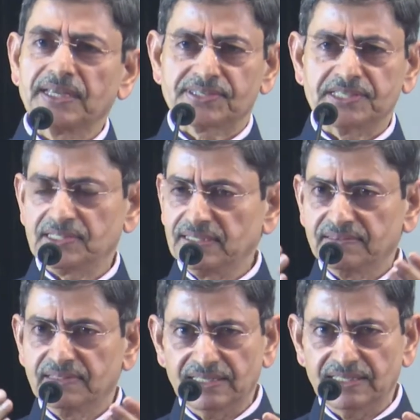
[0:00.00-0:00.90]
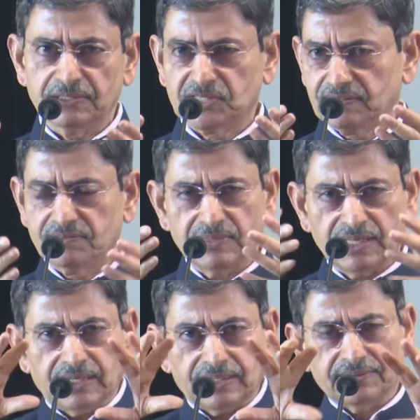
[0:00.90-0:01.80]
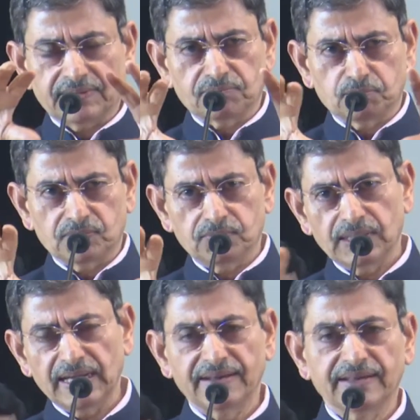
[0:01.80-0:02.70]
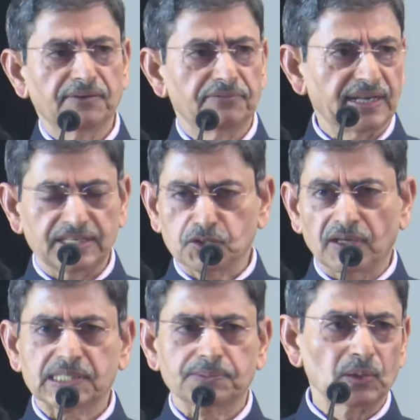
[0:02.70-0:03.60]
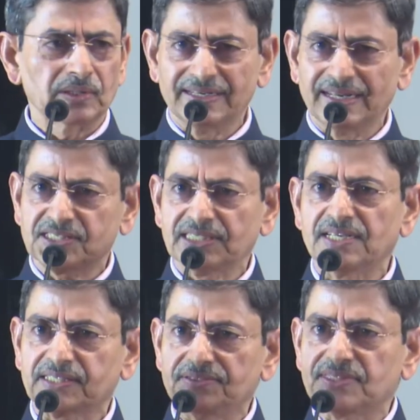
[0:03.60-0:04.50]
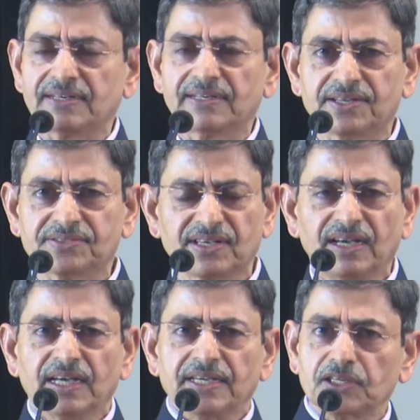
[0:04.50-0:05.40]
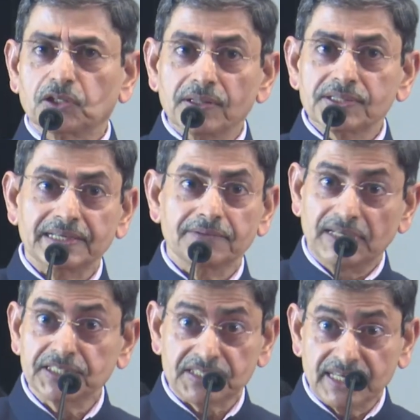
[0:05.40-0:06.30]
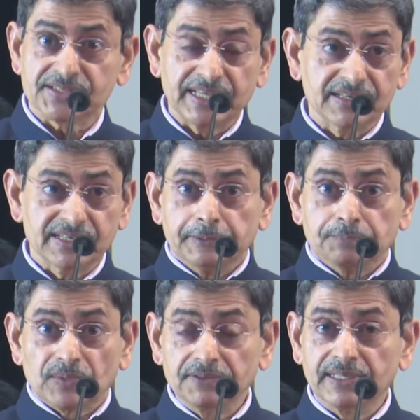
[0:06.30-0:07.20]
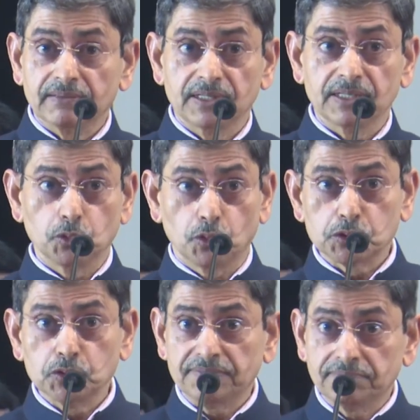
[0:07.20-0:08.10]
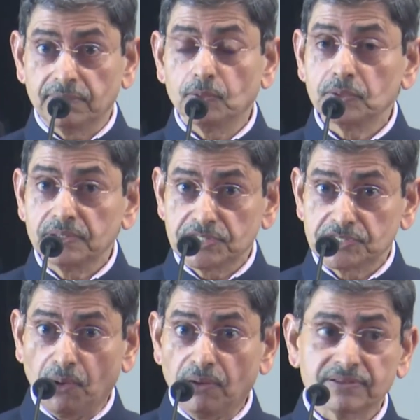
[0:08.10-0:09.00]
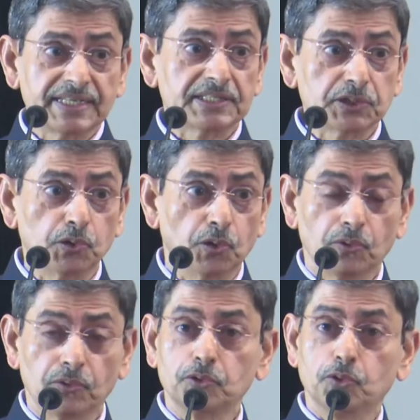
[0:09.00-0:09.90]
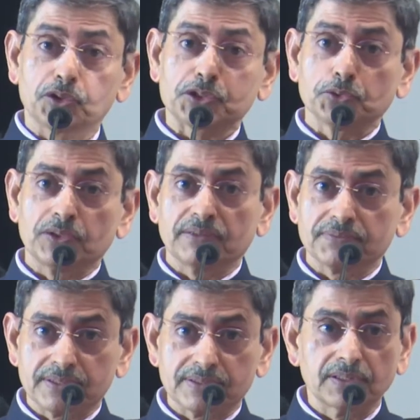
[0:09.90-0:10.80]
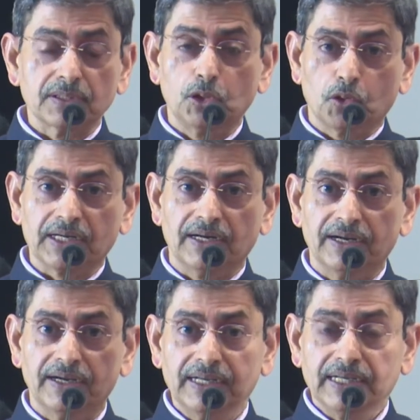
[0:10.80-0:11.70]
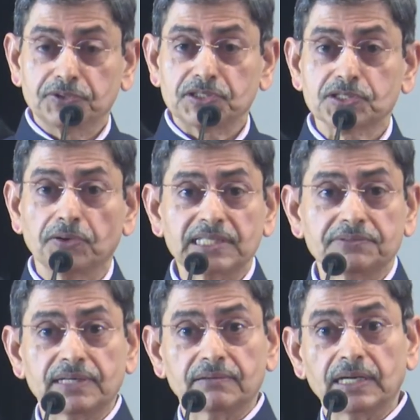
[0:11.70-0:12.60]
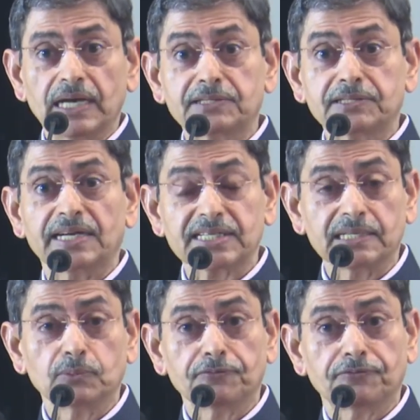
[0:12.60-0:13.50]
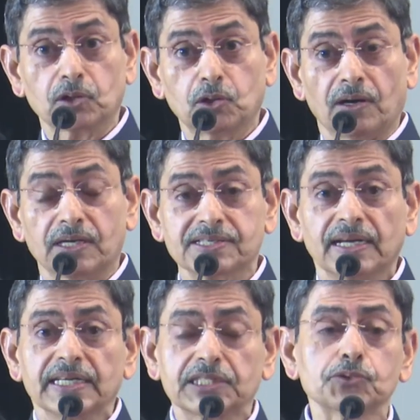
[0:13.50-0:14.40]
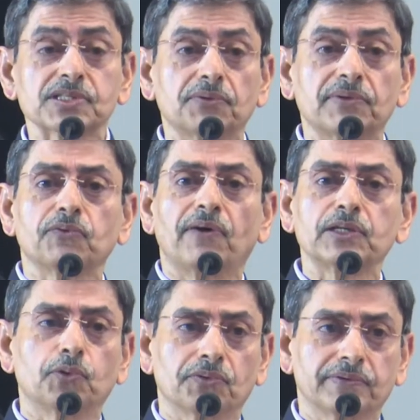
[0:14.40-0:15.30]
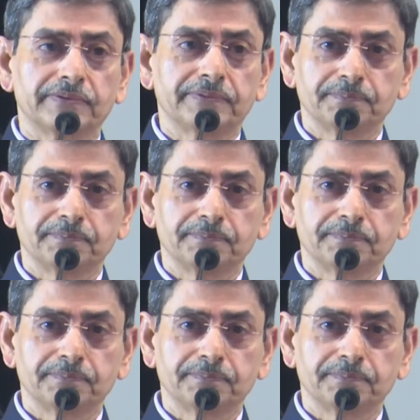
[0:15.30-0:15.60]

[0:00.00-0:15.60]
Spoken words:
places, in the area where he talks about renunciation, sannyas, he calls them, when he says that even the, those who have dissolved their ego goes to the loka, which is not even attainable for gods, he used the word vanor.